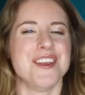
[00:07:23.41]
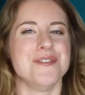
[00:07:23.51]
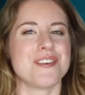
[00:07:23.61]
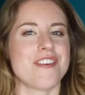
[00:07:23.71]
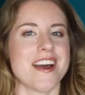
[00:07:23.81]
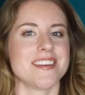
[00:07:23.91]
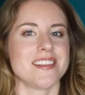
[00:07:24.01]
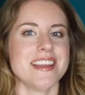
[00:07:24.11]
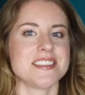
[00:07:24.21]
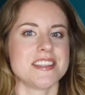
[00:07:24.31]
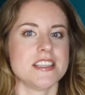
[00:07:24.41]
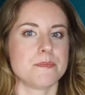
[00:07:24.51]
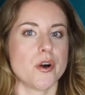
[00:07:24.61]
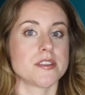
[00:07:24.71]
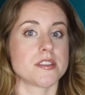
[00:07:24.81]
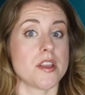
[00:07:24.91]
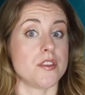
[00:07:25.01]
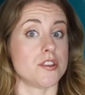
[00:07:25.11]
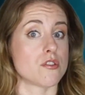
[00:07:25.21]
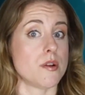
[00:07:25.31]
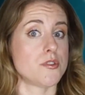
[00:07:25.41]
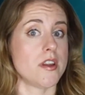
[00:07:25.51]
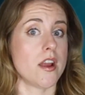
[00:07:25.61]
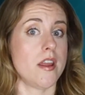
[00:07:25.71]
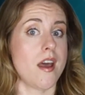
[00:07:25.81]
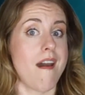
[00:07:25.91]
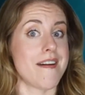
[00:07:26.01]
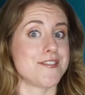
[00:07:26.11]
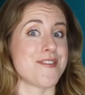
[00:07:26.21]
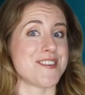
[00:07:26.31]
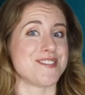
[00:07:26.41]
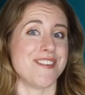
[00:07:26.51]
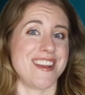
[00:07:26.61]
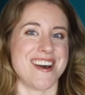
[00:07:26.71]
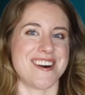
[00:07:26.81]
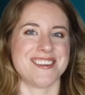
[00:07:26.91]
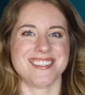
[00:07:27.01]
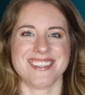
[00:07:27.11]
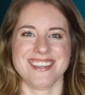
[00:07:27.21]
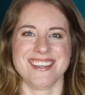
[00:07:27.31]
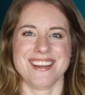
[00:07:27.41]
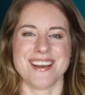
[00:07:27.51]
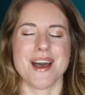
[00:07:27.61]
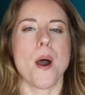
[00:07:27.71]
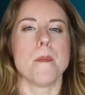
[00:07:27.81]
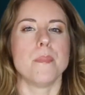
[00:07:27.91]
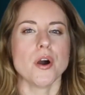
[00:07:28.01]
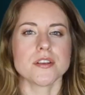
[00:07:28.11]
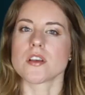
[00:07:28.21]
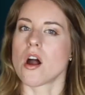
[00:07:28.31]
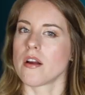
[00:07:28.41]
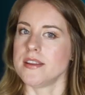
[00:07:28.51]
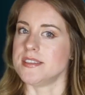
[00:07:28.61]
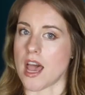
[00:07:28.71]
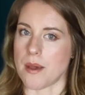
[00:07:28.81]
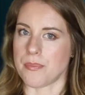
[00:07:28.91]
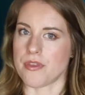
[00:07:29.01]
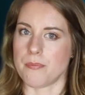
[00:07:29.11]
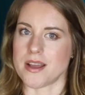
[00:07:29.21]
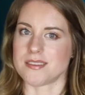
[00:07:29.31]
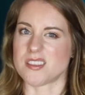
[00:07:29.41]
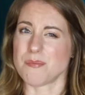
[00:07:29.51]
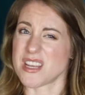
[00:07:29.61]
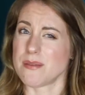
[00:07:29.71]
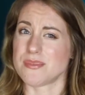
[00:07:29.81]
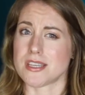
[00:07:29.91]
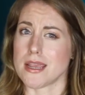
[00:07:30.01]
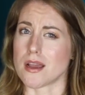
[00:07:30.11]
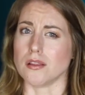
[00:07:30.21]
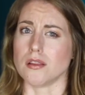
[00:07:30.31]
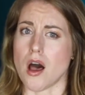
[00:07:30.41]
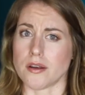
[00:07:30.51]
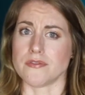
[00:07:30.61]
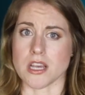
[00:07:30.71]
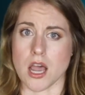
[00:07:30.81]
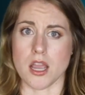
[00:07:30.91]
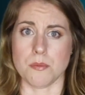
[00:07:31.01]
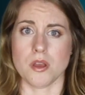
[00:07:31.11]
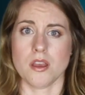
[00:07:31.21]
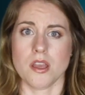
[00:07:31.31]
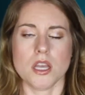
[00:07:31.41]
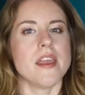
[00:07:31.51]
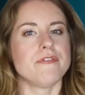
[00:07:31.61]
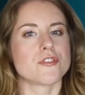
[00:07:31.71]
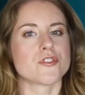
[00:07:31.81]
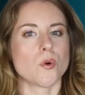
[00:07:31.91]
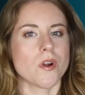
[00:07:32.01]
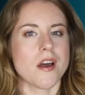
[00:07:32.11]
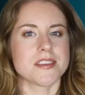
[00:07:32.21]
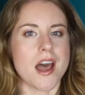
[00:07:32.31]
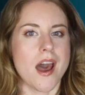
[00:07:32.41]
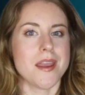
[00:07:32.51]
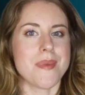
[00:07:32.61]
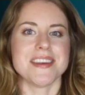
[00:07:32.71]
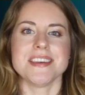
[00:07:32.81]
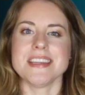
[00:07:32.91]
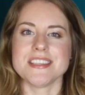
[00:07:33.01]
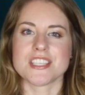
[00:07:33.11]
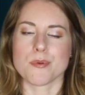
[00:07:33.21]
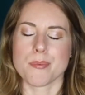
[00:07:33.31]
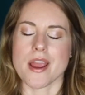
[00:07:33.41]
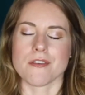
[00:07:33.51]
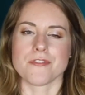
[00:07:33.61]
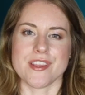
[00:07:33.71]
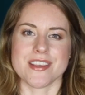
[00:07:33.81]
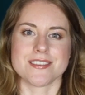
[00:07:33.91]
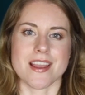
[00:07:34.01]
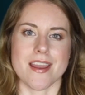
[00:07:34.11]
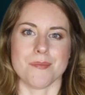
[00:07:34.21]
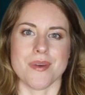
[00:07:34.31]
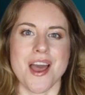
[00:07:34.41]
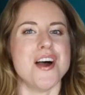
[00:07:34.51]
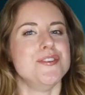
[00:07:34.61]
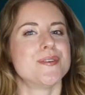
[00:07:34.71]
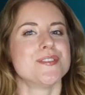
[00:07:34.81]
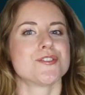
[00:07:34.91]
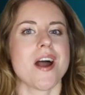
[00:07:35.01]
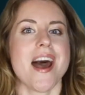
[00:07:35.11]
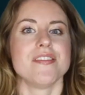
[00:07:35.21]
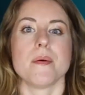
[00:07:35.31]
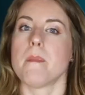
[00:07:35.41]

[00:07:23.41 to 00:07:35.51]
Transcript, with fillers: You can find a link to these books in the description area under this video. Books are in-depth, but sometimes take a lot of time. If you're short on time and need to prepare for the exam, you can try the